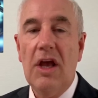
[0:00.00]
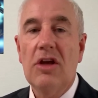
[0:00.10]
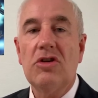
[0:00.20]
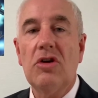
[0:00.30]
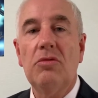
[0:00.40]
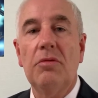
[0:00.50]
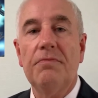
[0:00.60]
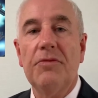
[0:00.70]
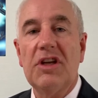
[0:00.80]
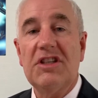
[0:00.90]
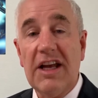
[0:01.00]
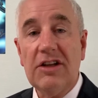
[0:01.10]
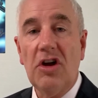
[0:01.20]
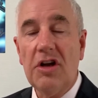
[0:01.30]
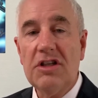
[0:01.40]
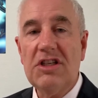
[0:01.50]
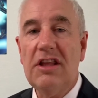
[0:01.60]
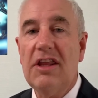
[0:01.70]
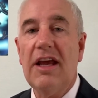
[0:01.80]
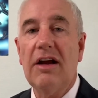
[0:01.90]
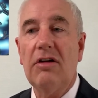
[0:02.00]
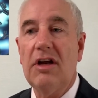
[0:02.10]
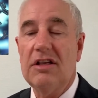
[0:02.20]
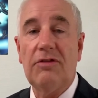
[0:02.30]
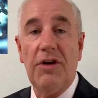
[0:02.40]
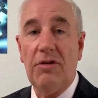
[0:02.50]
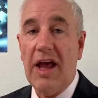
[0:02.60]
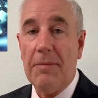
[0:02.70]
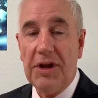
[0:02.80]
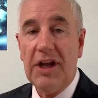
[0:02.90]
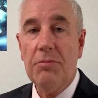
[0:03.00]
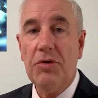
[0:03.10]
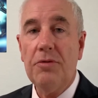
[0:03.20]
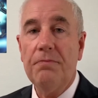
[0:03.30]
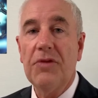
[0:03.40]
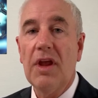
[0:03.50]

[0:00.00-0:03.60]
So the technology there is very applicable,